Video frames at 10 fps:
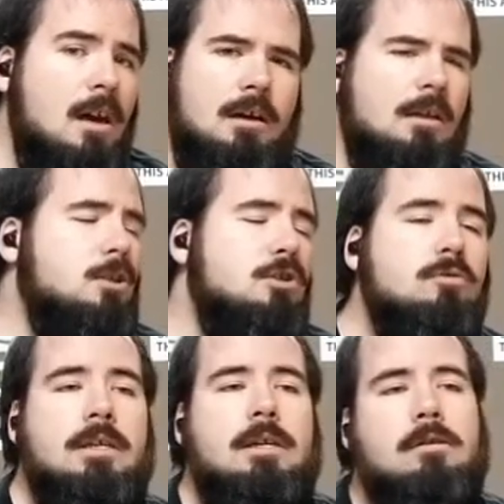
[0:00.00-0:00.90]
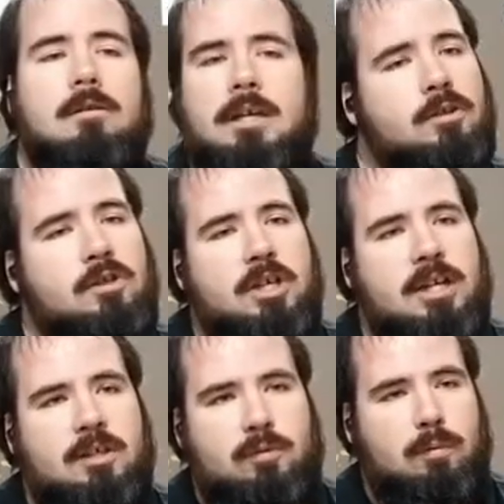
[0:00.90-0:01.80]
a new year is a
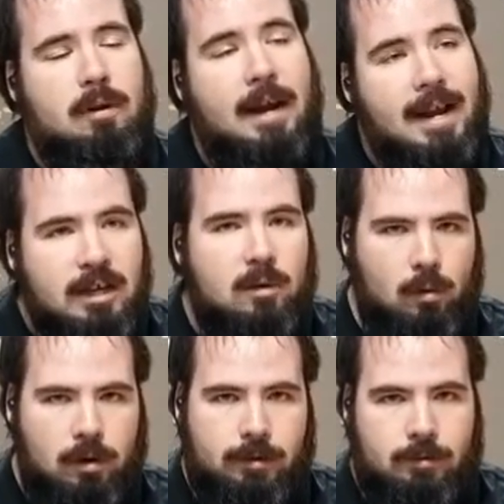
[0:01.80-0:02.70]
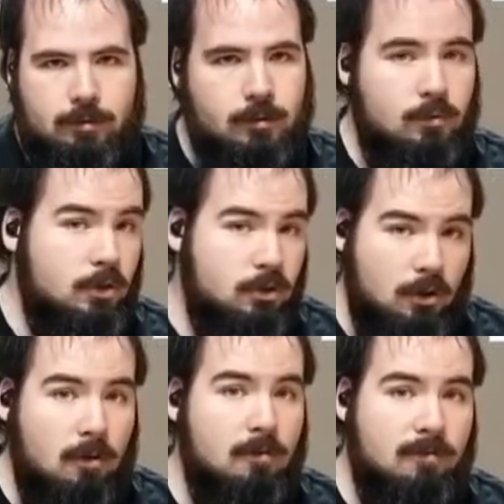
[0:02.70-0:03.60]
chance for anyone to
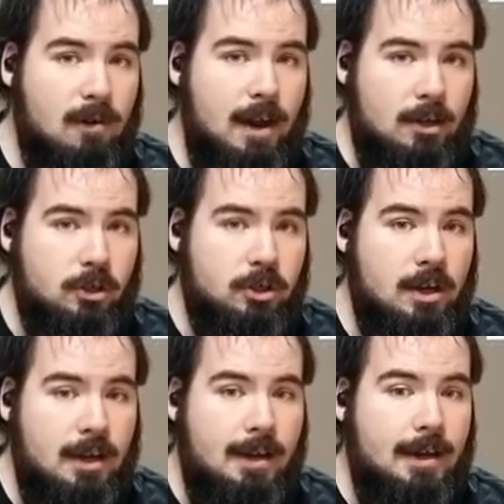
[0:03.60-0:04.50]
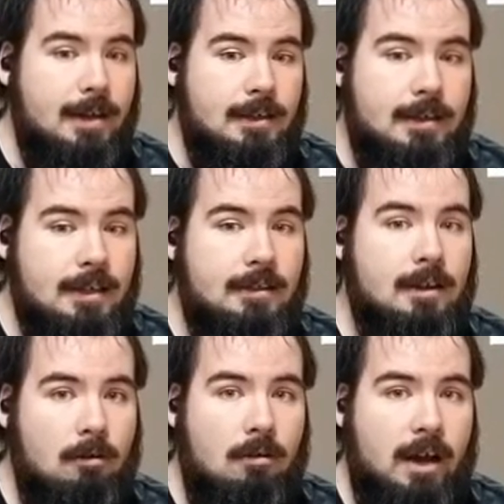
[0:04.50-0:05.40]
start fresh and get
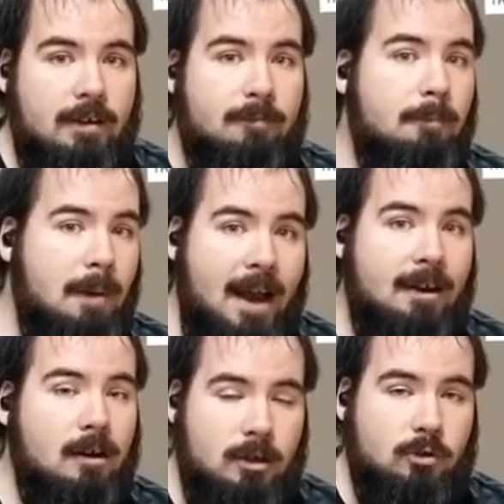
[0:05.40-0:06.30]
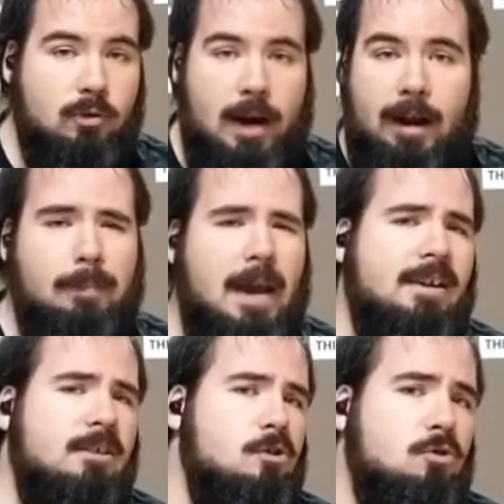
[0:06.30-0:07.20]
their life back on track, back
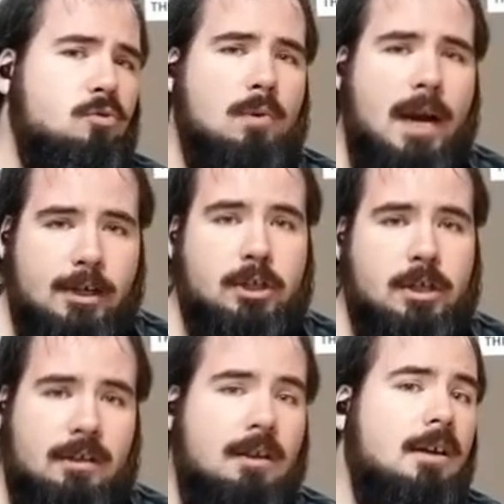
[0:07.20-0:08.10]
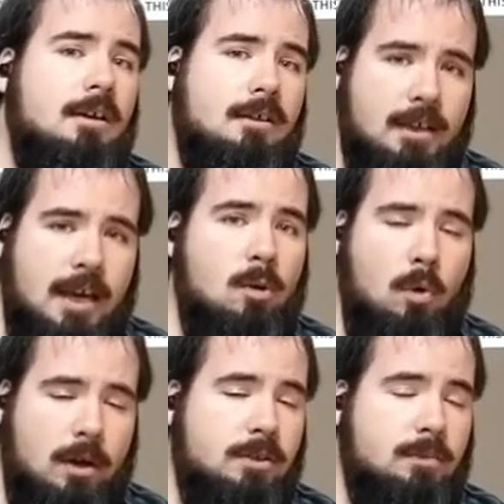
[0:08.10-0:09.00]
in the direction they
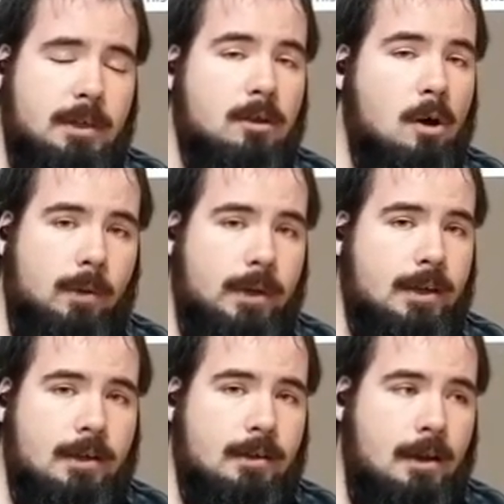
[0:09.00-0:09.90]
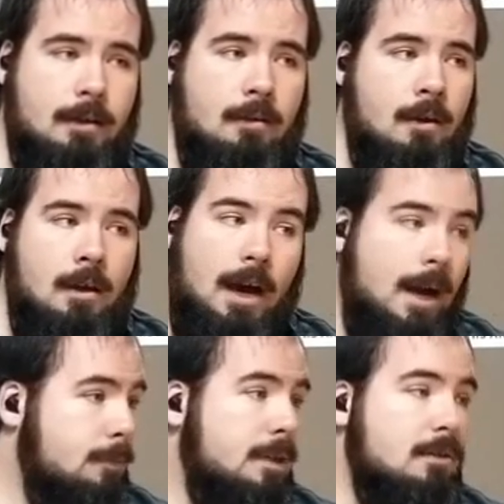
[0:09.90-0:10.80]
want to be going in. And
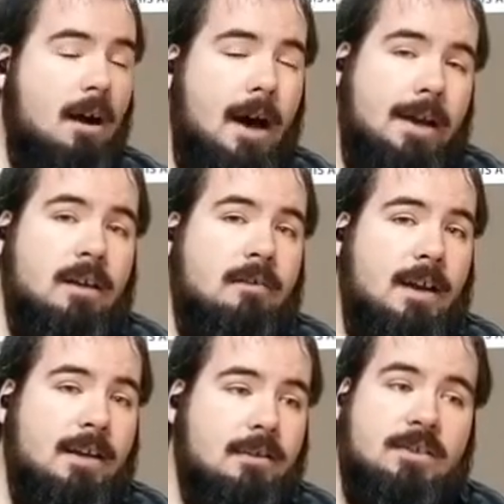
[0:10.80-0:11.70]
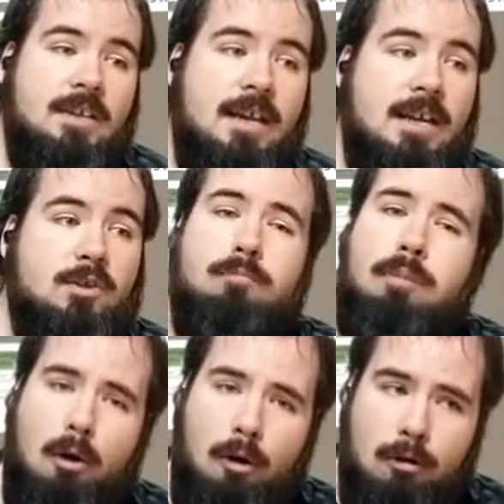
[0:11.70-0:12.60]
I'd be lying if I didn't say that's
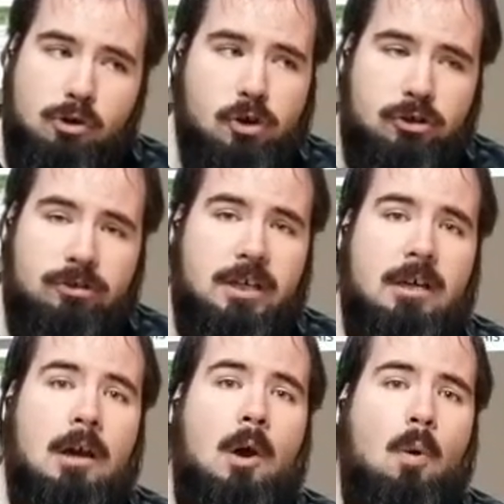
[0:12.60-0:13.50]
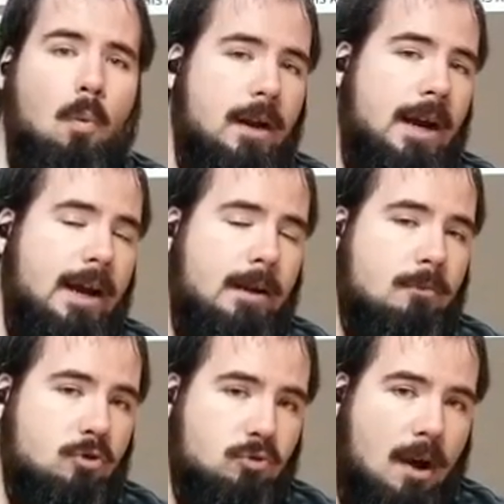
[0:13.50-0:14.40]
partially what I'm
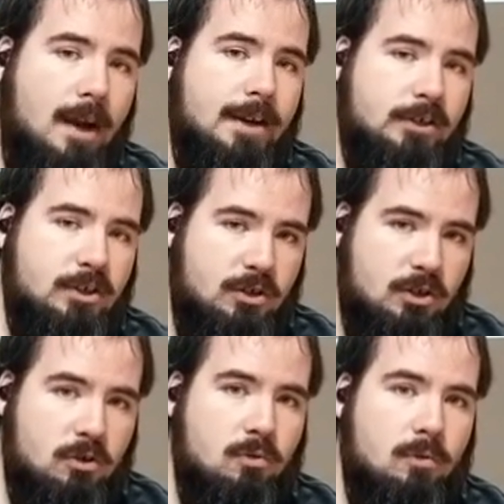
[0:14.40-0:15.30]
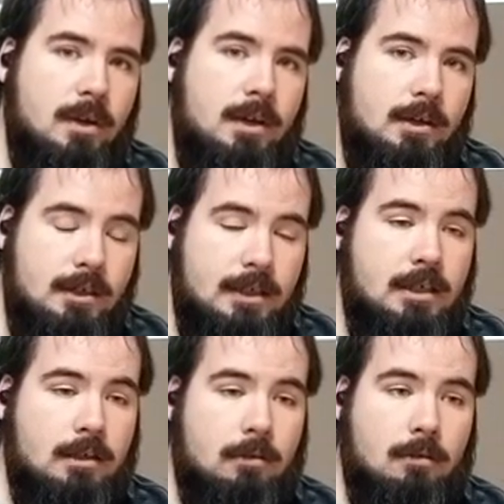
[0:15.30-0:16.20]
trying to do
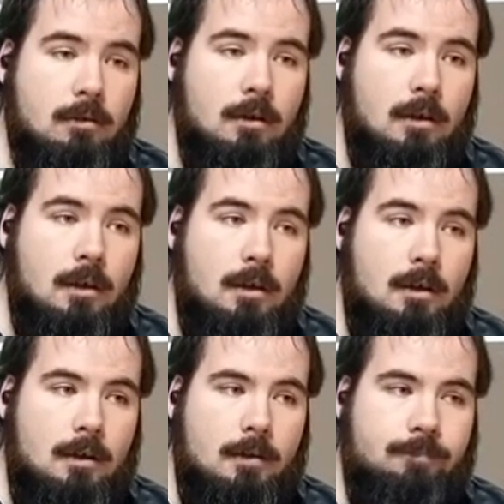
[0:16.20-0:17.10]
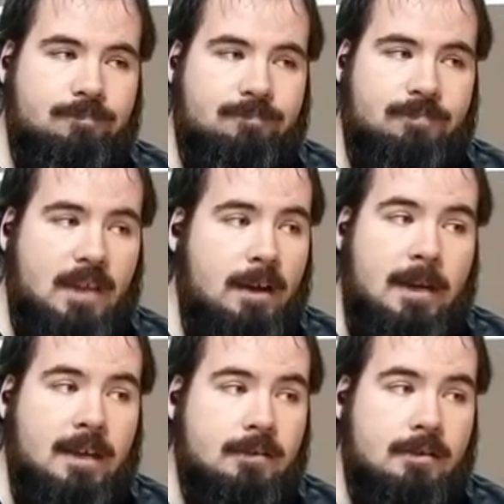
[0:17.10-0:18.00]
here. I
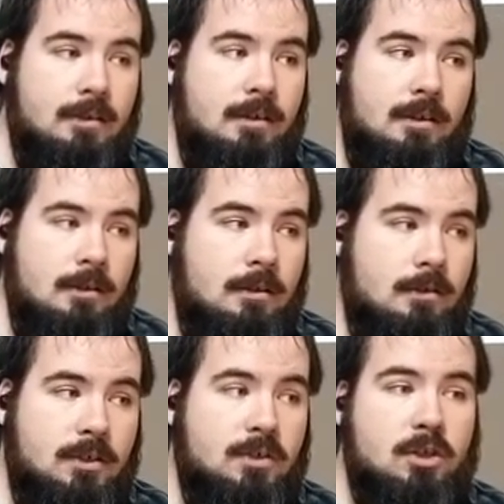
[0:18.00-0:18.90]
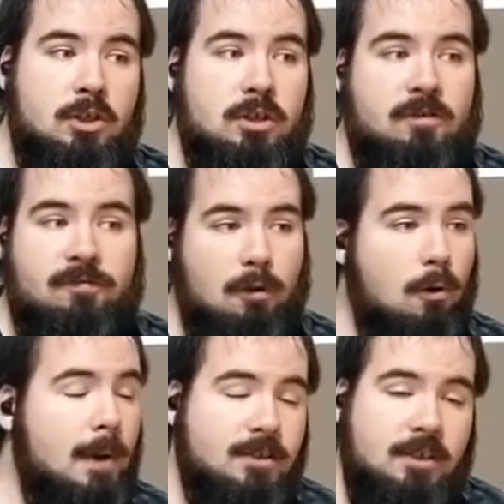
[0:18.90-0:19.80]
made the decision to throw
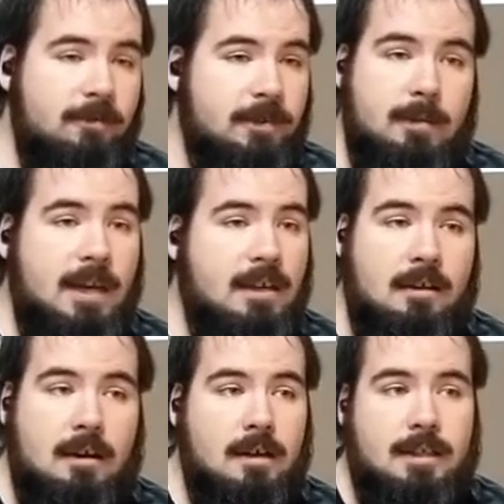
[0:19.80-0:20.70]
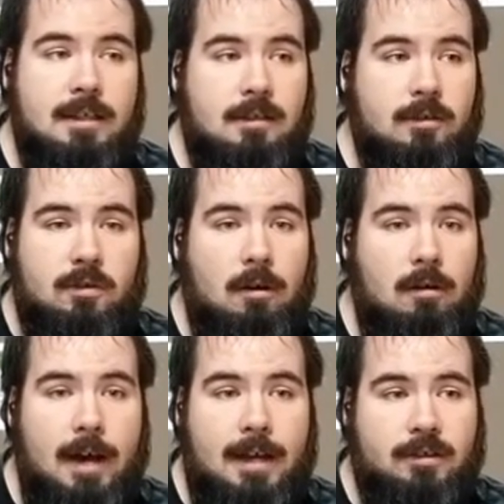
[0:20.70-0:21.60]
myself into making content at the start of
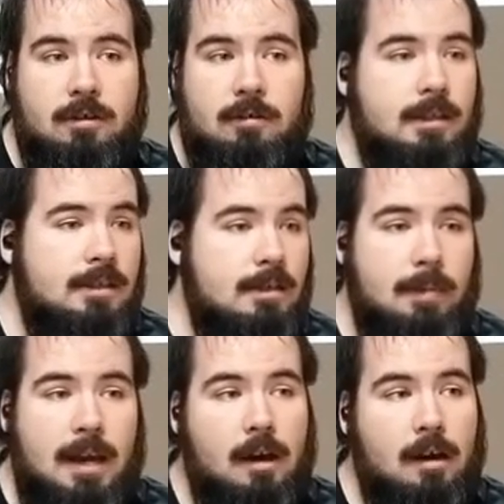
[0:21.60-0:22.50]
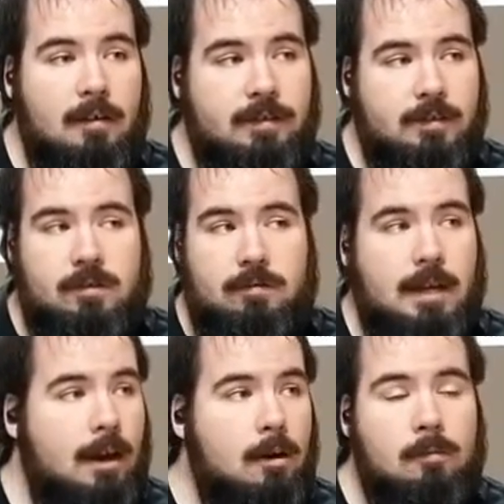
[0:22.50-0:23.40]
last year, and it didn't pay off, and so
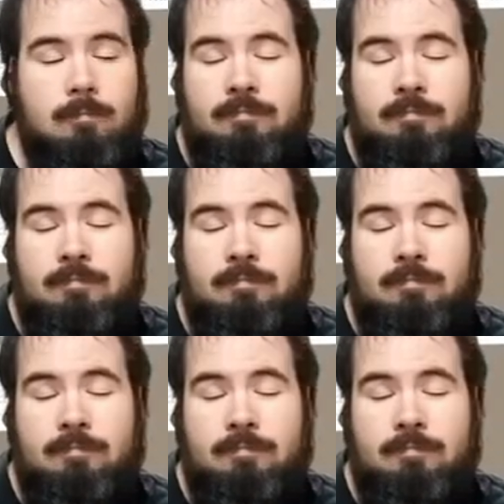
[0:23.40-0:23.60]
now